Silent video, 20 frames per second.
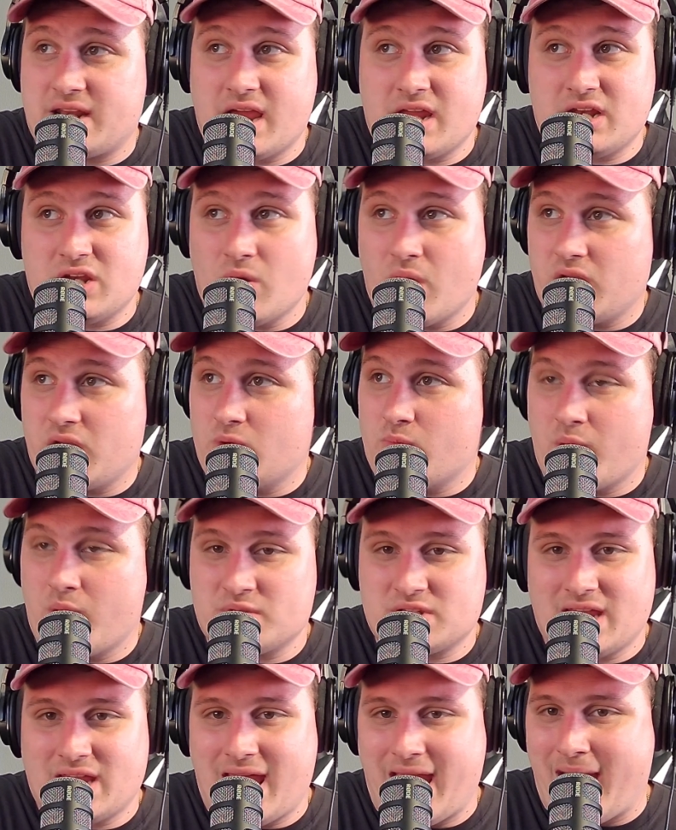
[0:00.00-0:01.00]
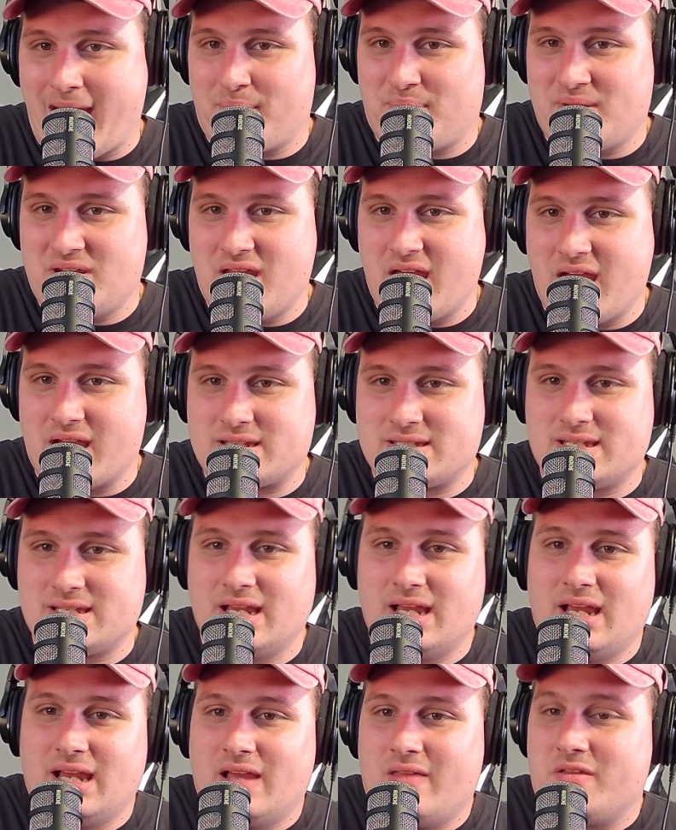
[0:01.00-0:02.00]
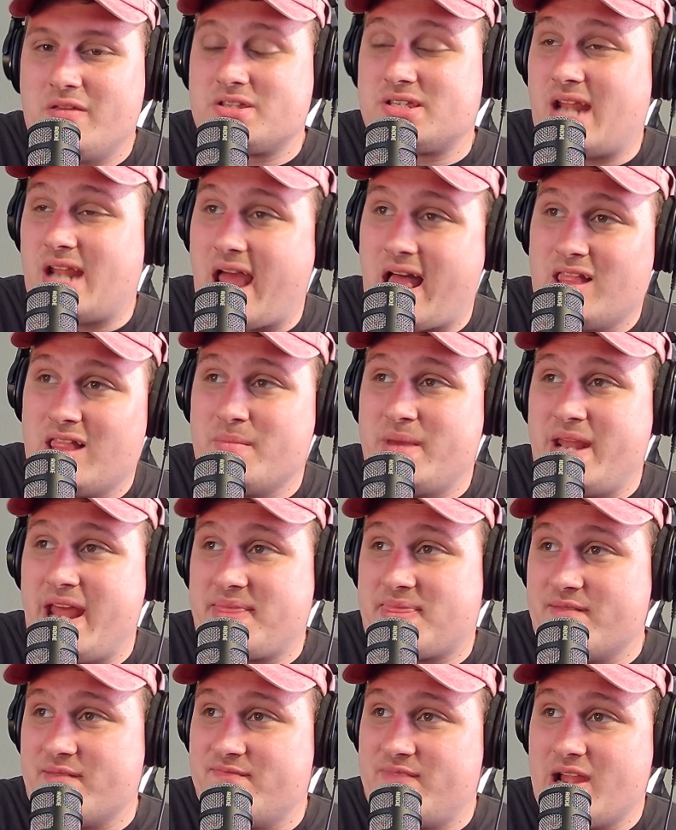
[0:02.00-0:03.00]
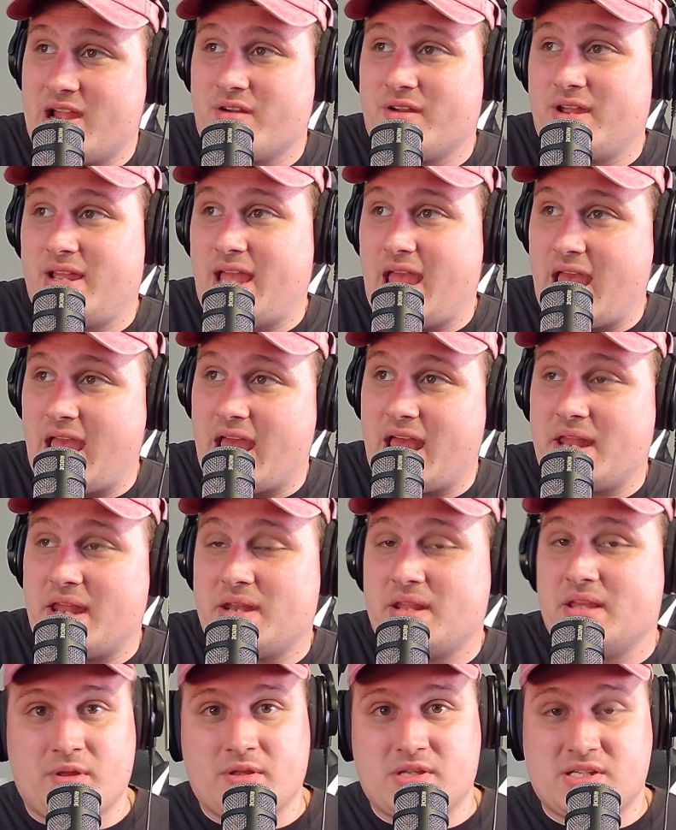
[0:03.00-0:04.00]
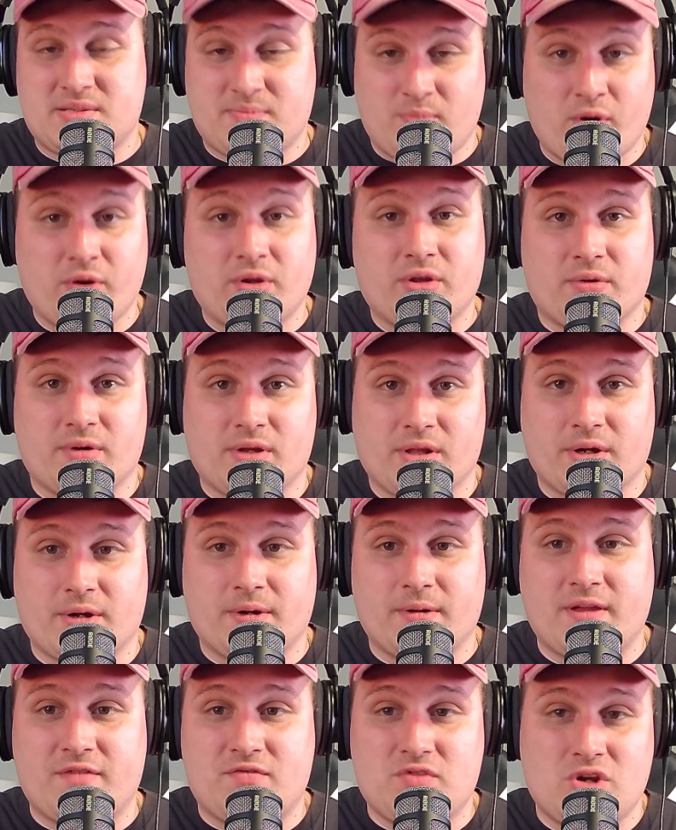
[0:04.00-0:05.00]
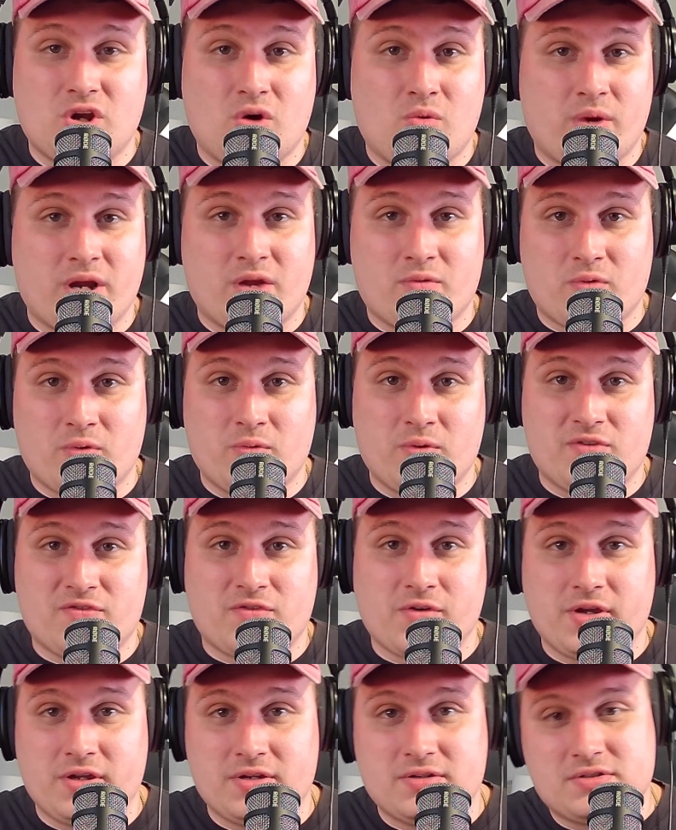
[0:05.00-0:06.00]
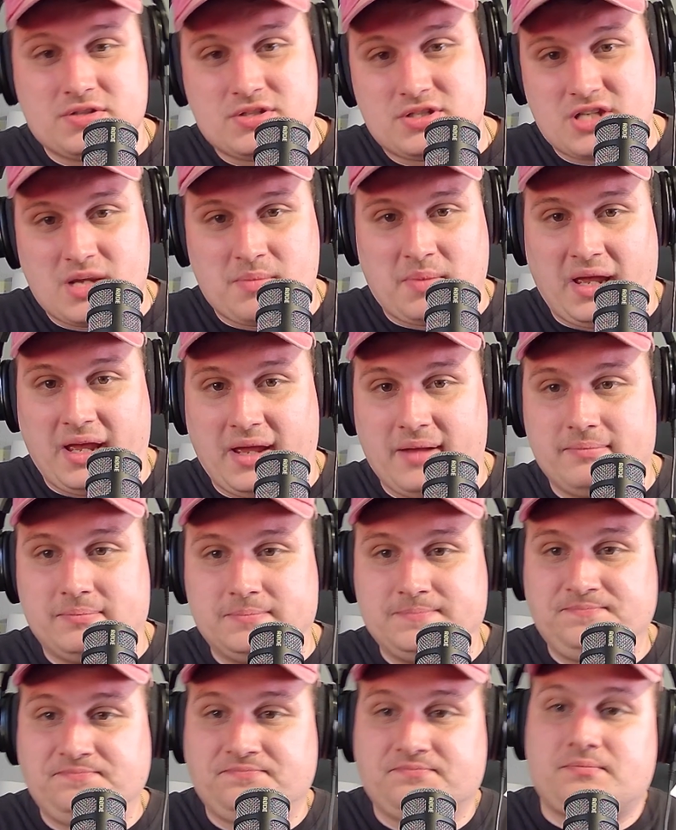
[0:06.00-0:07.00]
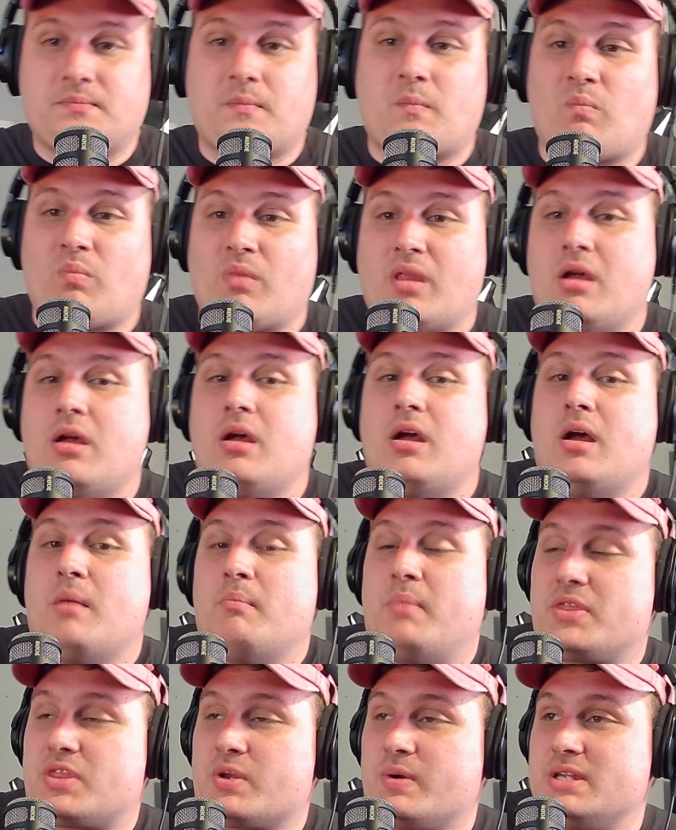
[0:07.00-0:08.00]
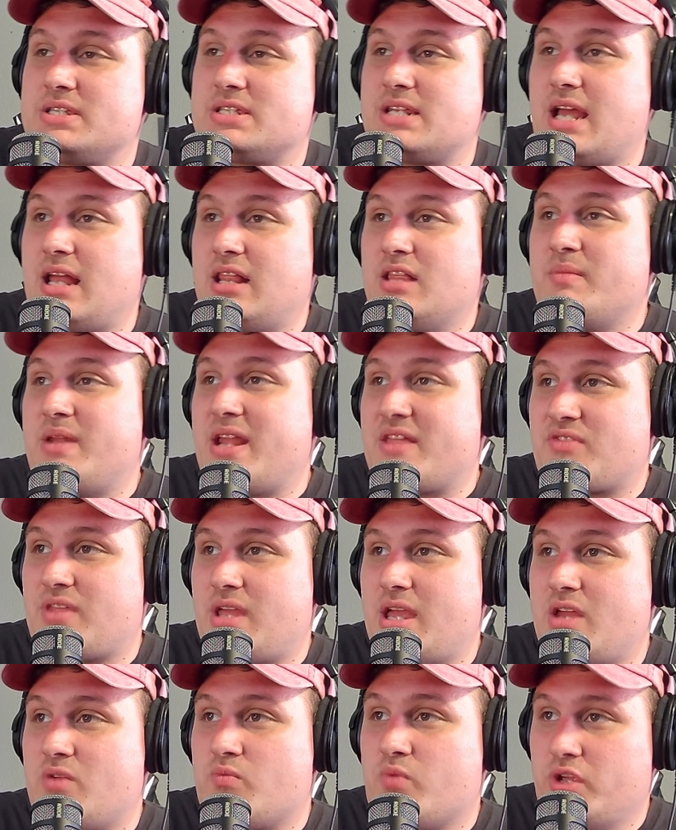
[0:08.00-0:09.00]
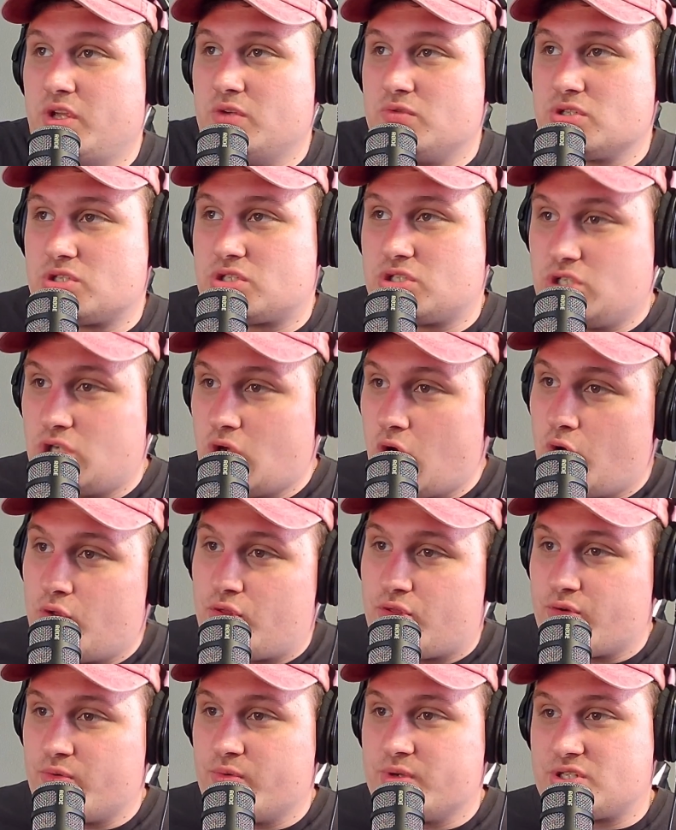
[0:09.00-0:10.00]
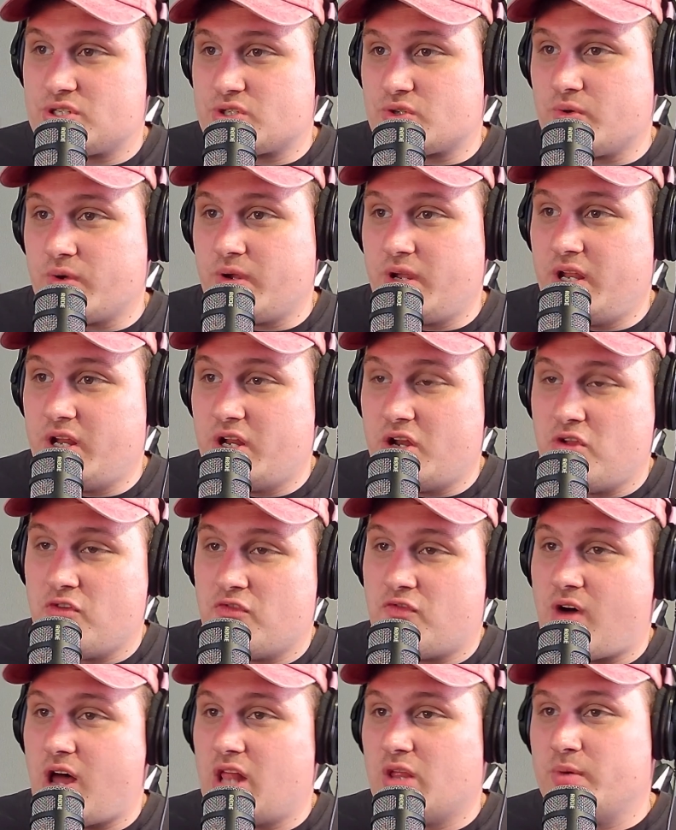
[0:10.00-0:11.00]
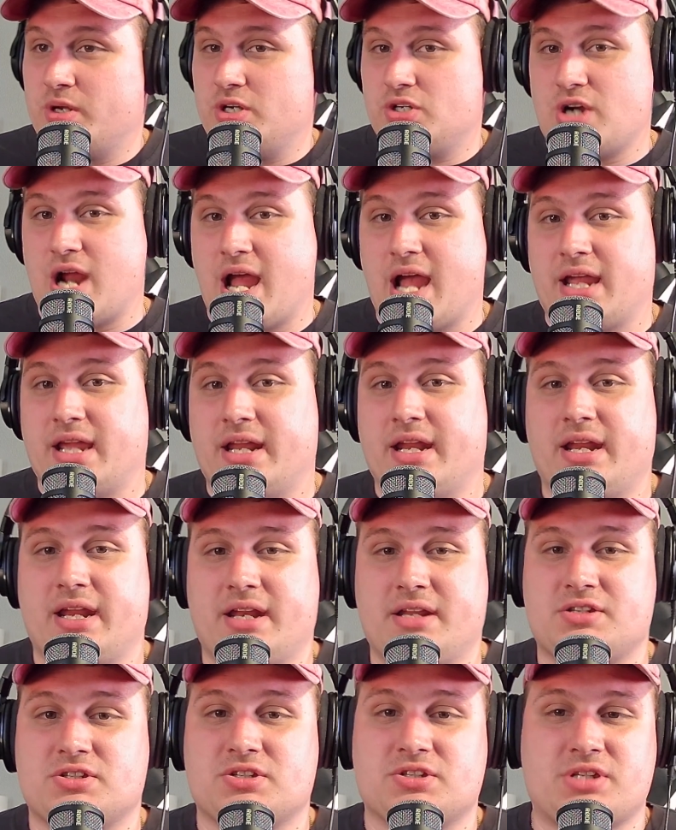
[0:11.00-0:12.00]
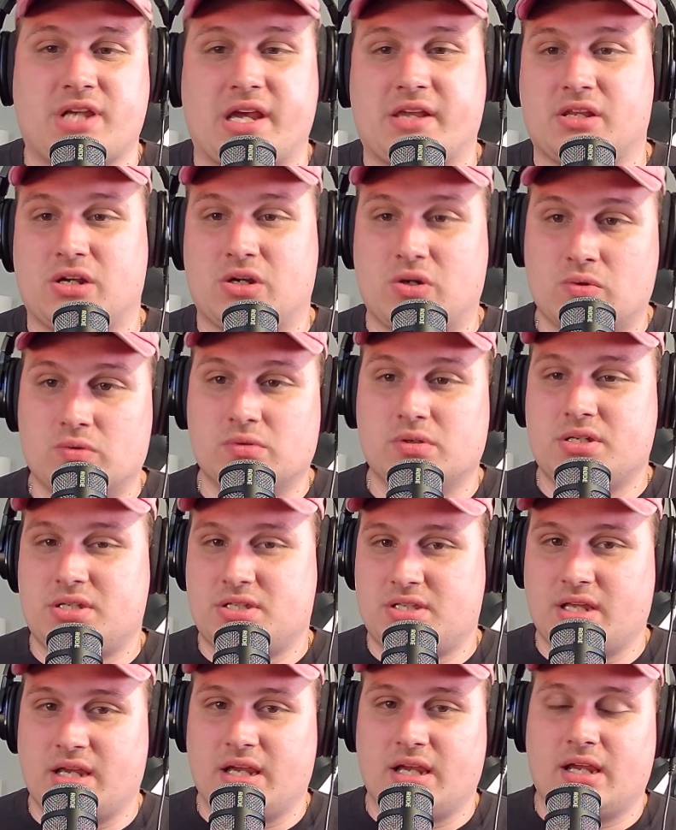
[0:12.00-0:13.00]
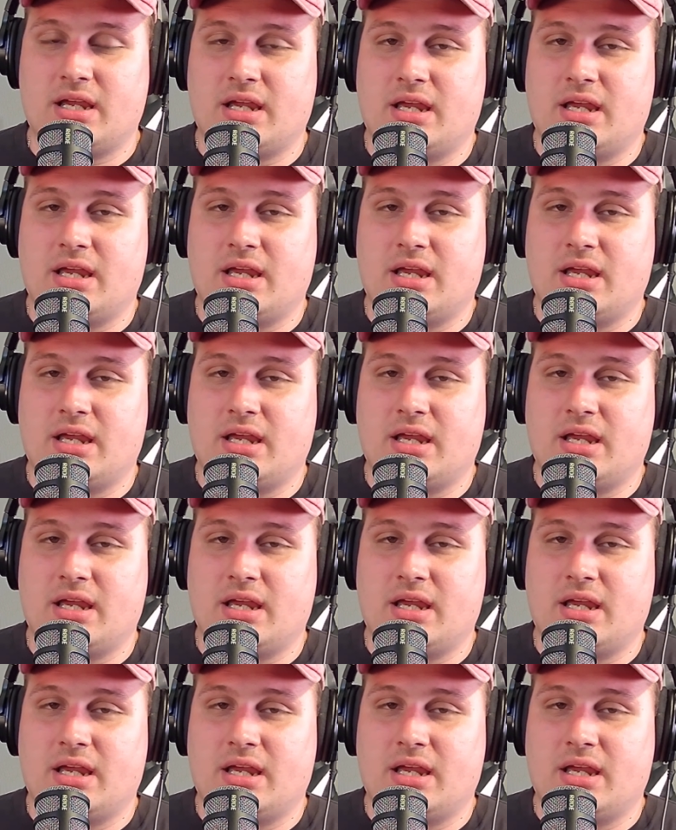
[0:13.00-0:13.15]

I had no idea what was going to happen next. There's an element at the very end, spoiler alert, if you don't want it ruined for you, just skip ahead. But there is an element at the end where you just go through a screen and you follow a dragon, and it's just like the coolest thing.